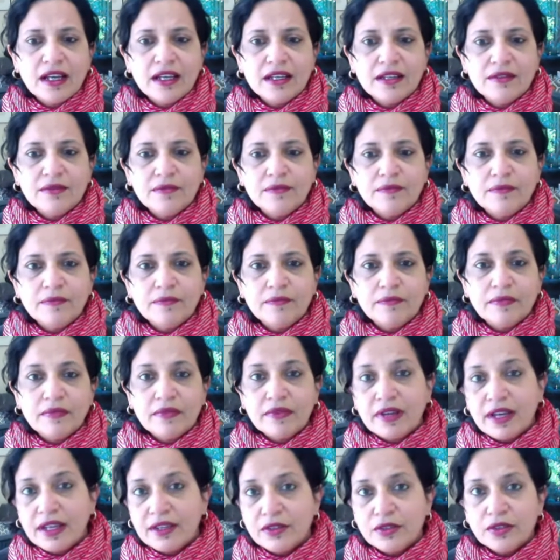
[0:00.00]
And
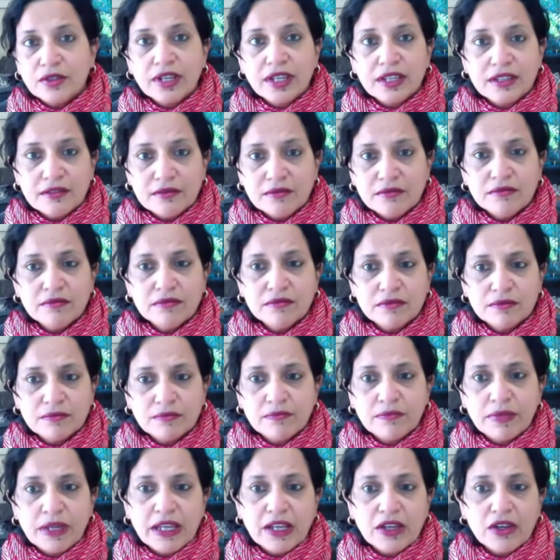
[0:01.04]
you can
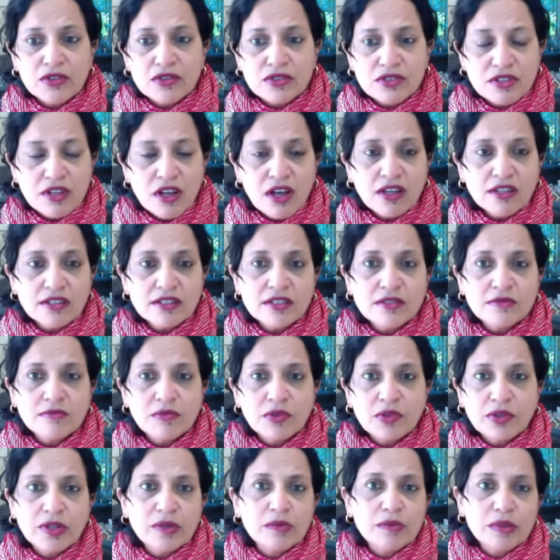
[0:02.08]
pick your slot.
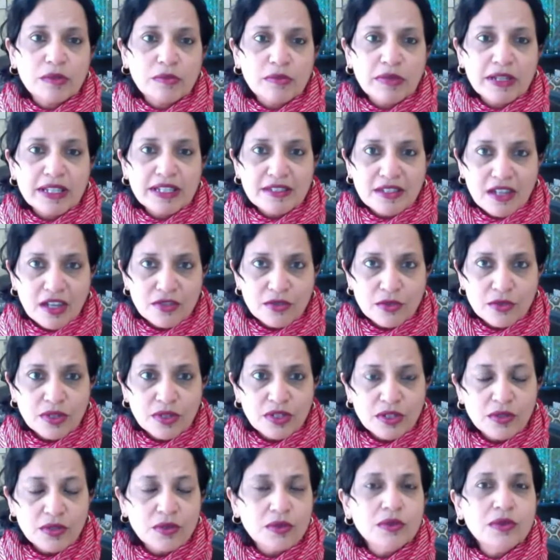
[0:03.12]
Maureen will be in
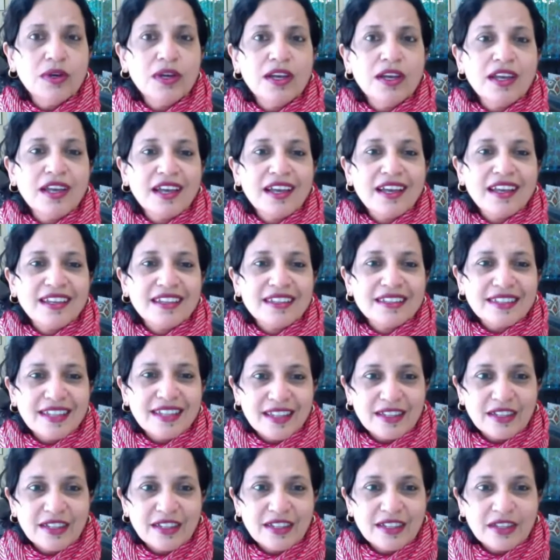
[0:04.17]
touch with you,
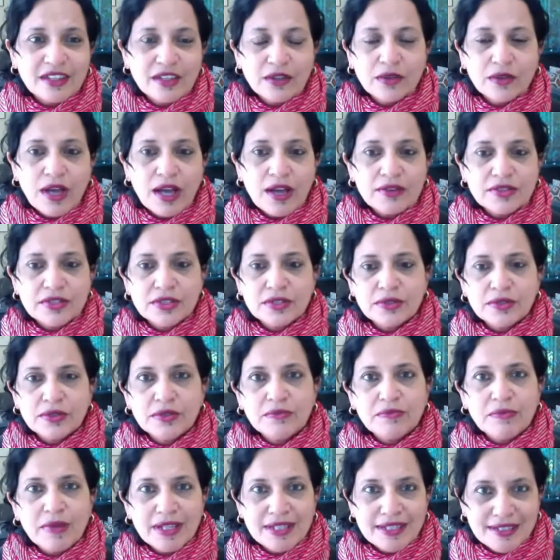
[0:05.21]
telling you how
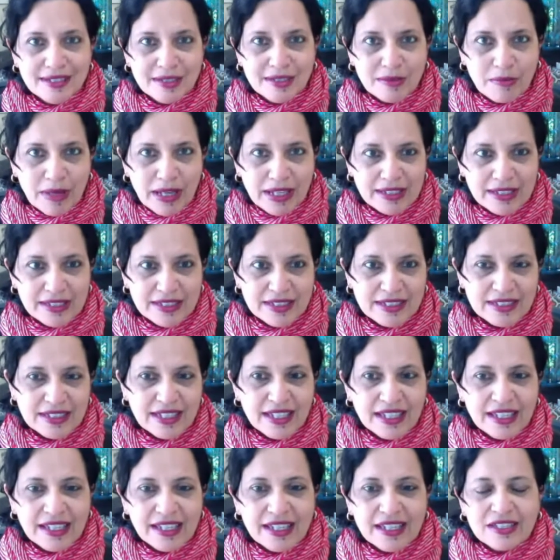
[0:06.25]
to
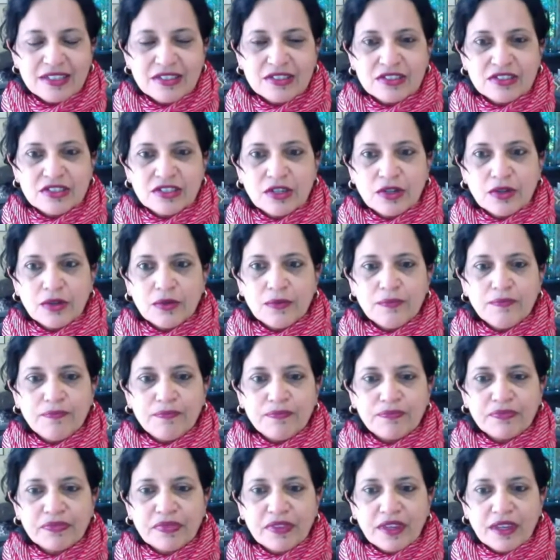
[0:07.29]
participate.
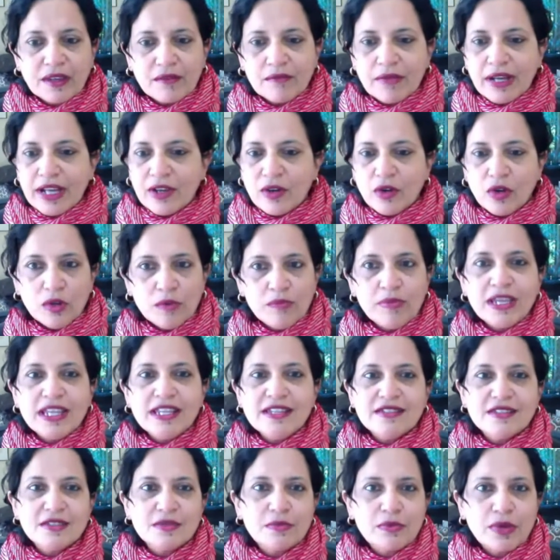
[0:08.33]
So by all
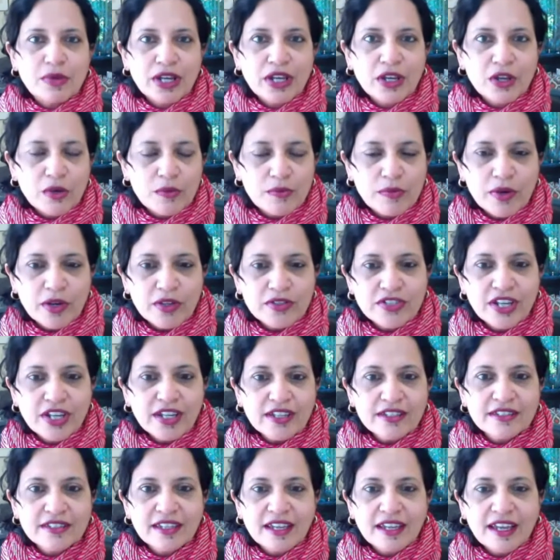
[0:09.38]
means, bring your
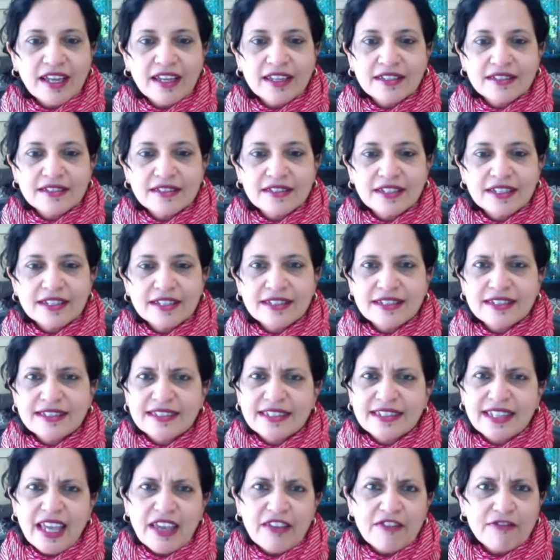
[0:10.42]
project, and it's
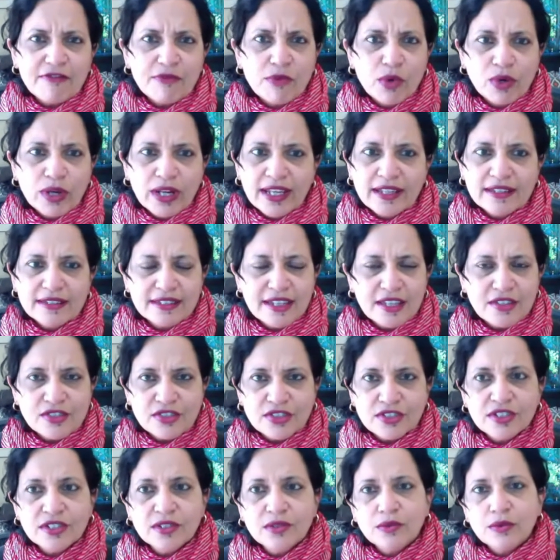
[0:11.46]
a safe working
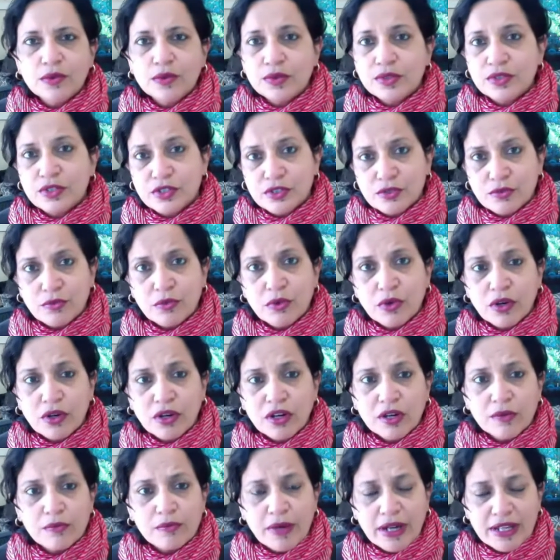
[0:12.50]
session. We'll just
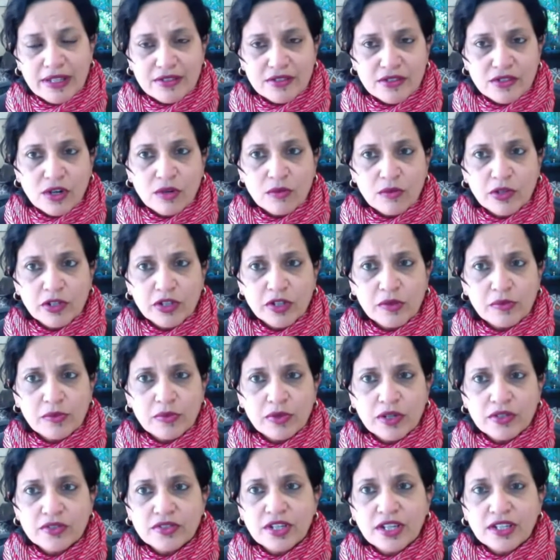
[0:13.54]
work, brainstorm on
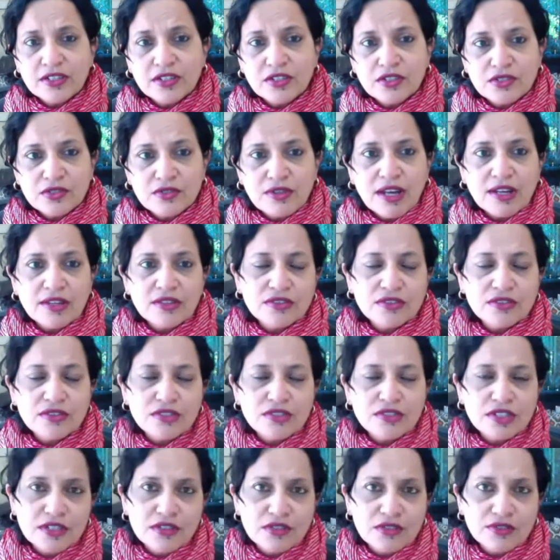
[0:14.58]
your project, your
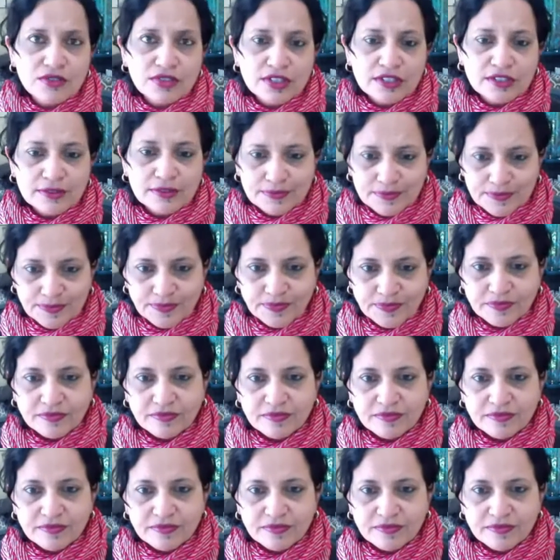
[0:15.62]
strategy, and so forth.